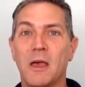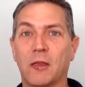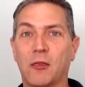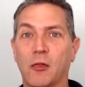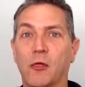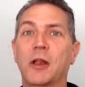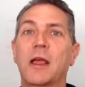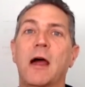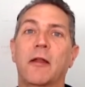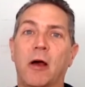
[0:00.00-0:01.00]
Is
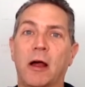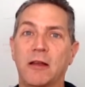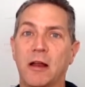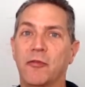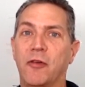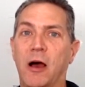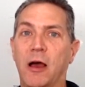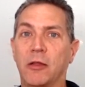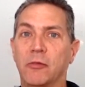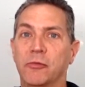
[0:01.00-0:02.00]
learning how to identify